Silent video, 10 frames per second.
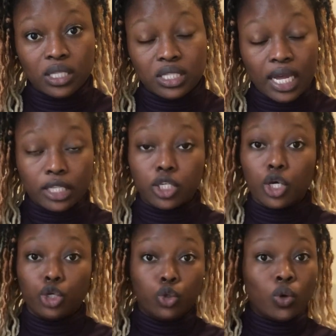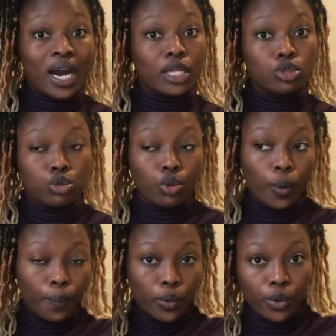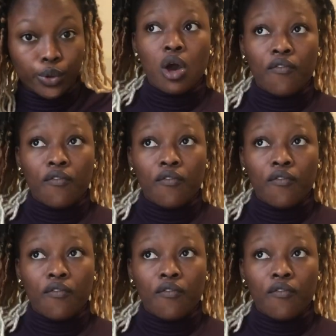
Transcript: that you are to upload.